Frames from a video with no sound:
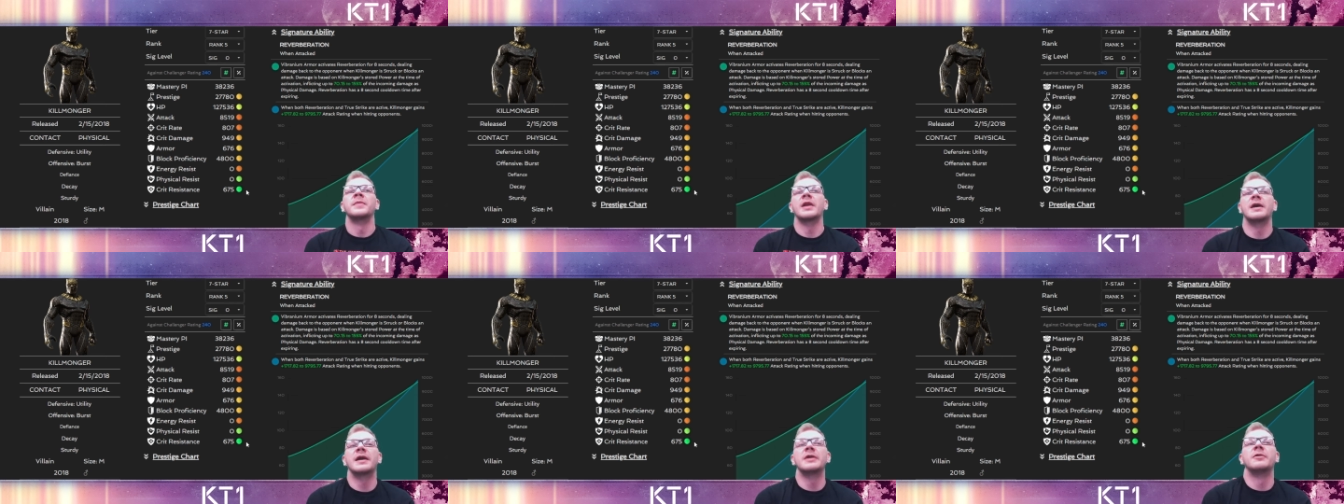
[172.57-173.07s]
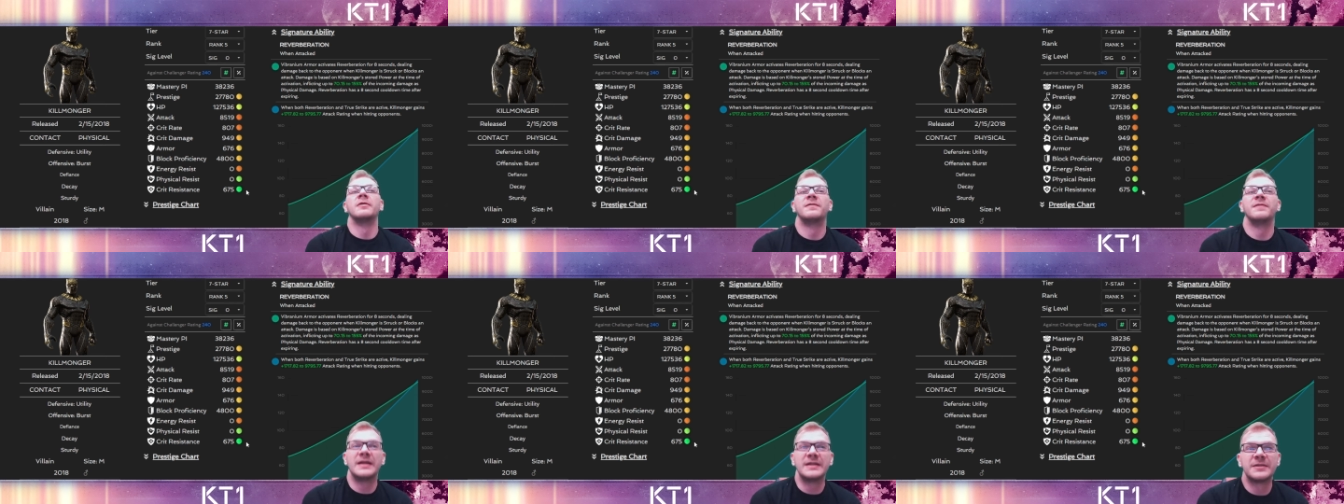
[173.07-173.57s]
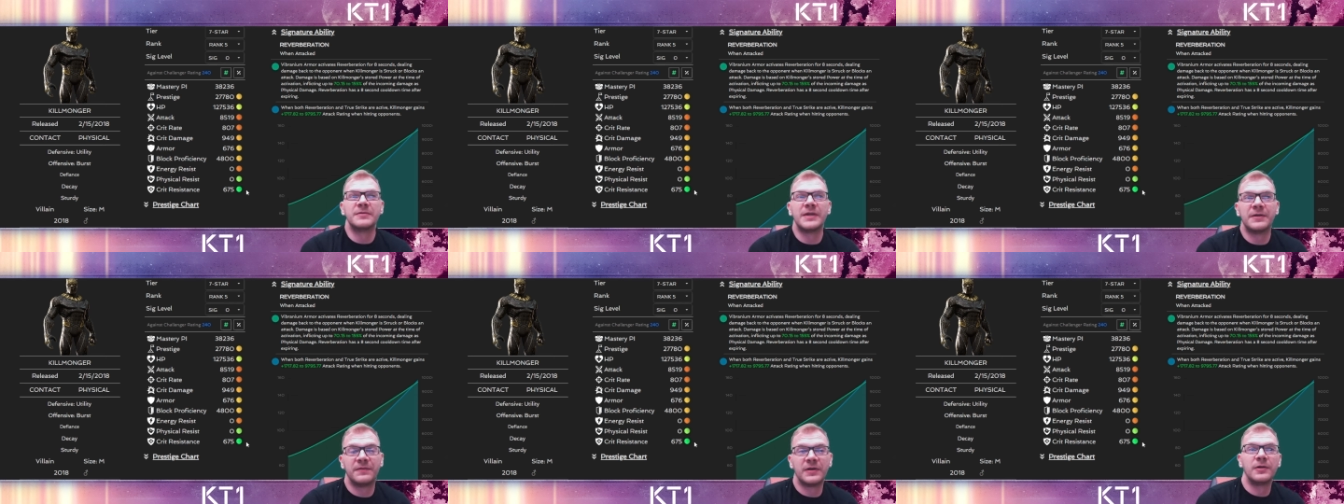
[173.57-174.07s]
Again, offensively,
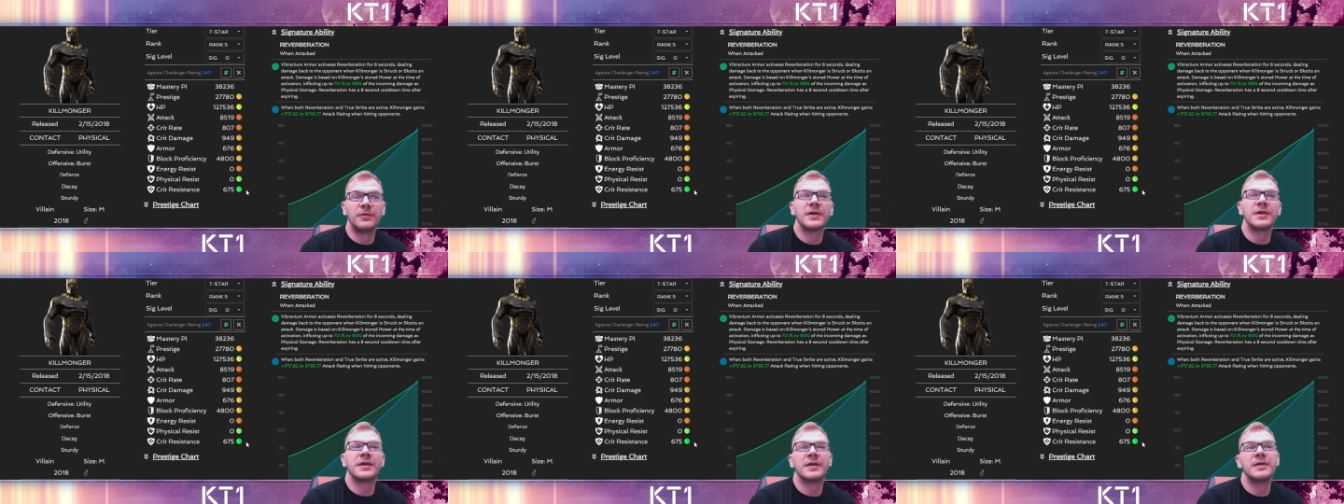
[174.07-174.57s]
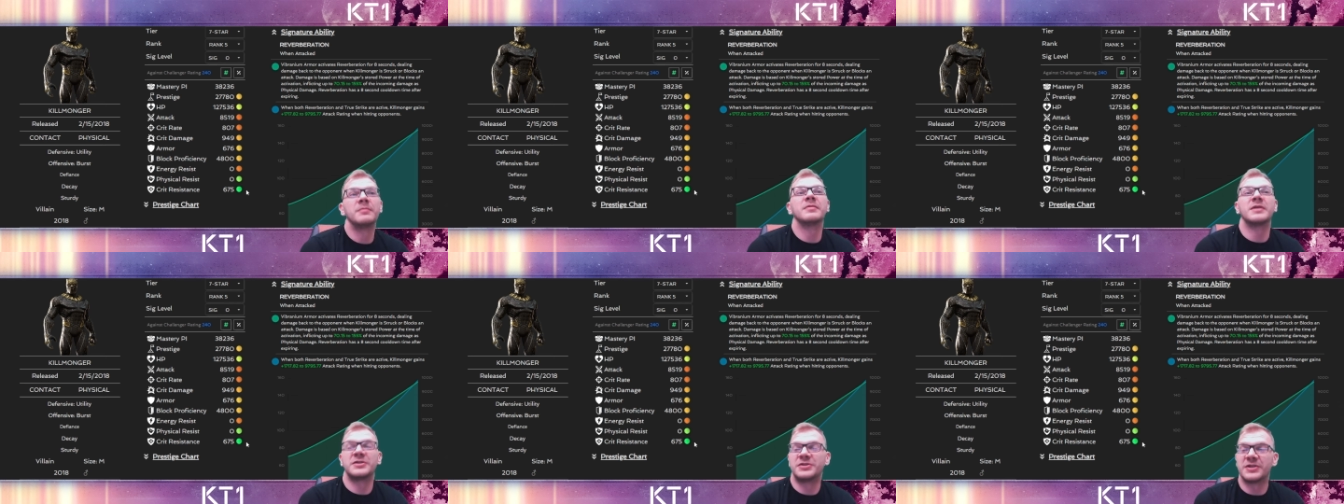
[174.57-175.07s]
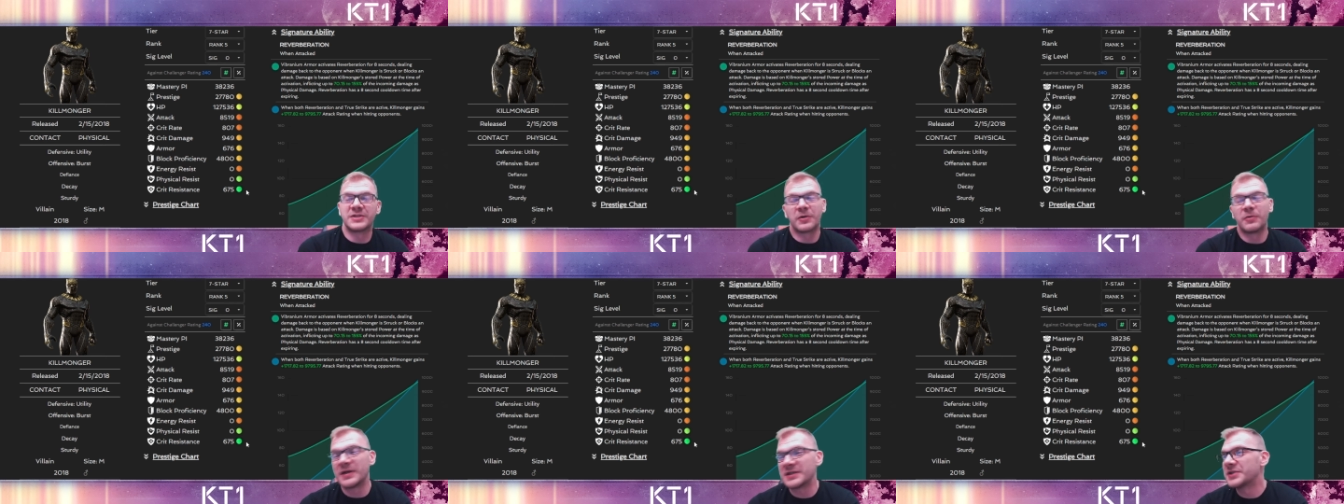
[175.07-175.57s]
if you're looking at him as just a
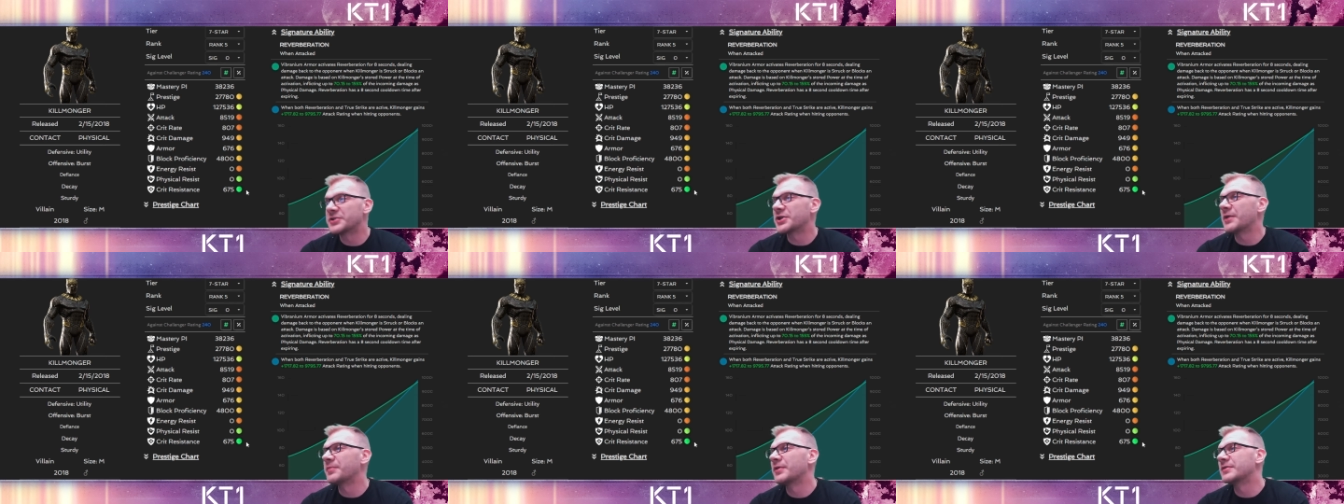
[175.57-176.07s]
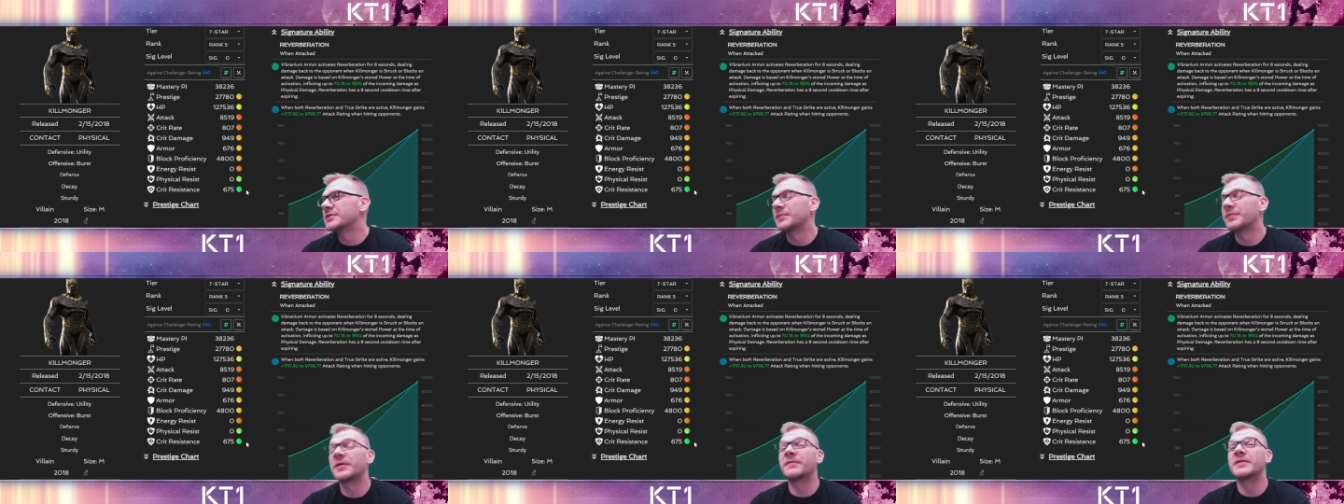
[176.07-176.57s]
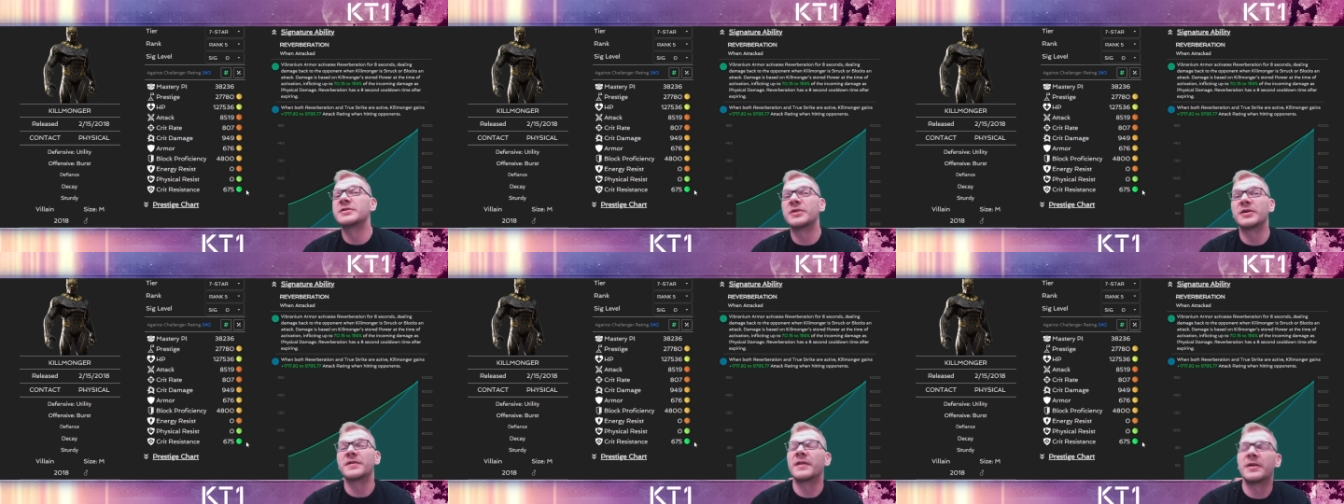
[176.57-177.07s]
questing champion or something of the
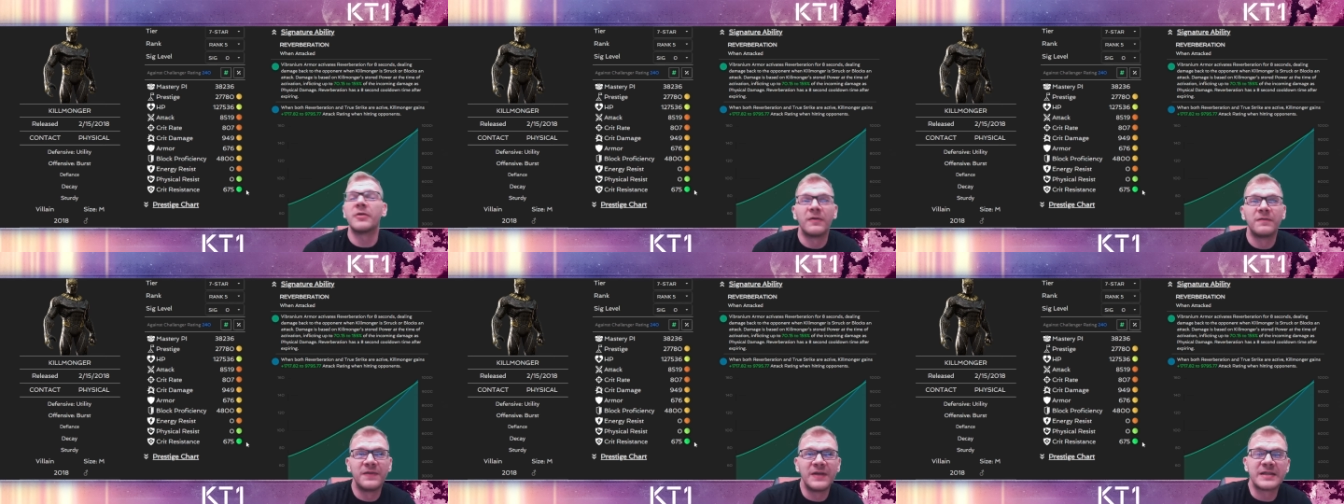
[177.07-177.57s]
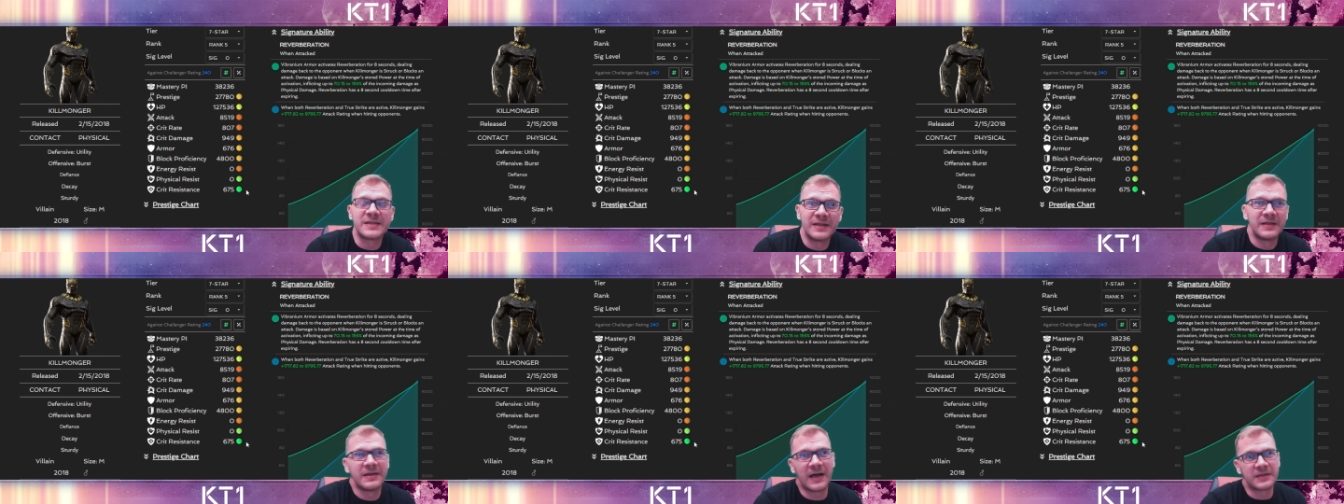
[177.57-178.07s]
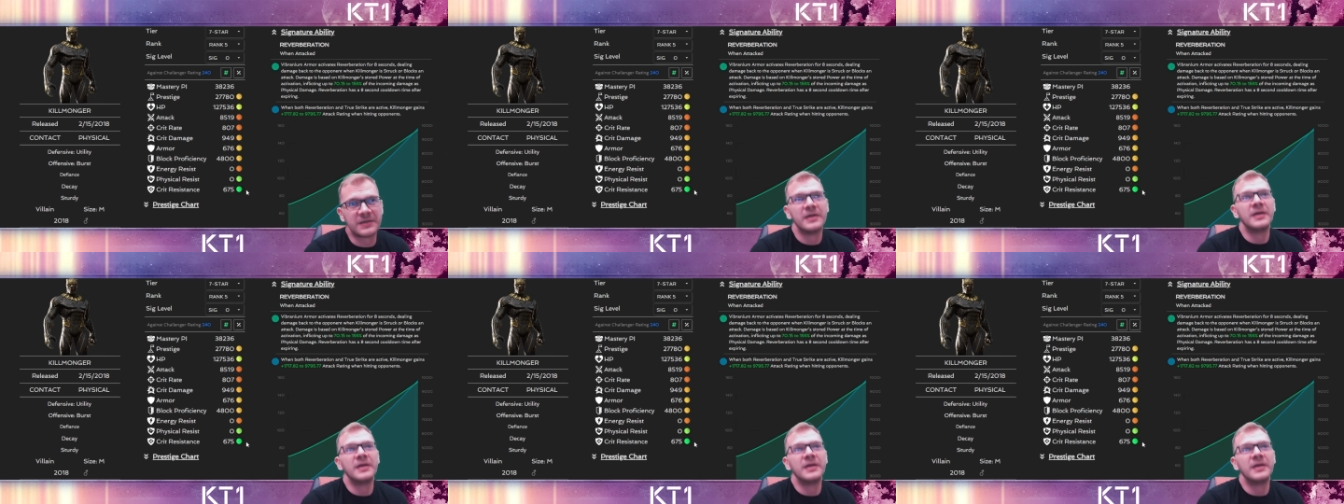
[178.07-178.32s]
sort, then obviously not.